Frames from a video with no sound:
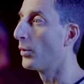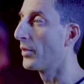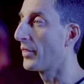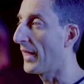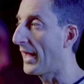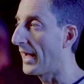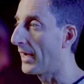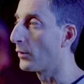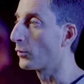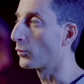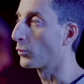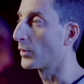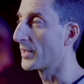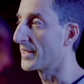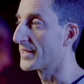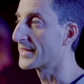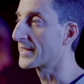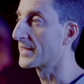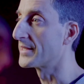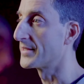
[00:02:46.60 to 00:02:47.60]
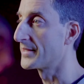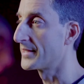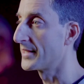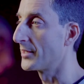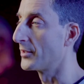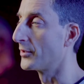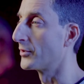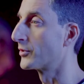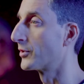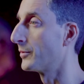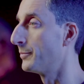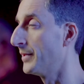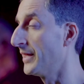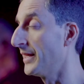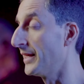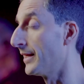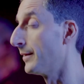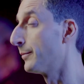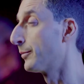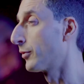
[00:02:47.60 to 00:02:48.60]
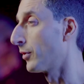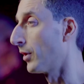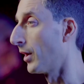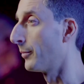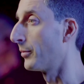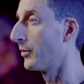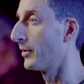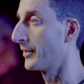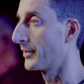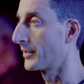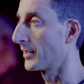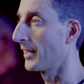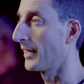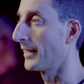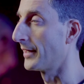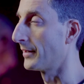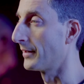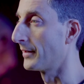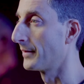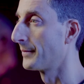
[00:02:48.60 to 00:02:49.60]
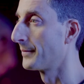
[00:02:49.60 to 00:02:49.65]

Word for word: without what is considered to be proper attire.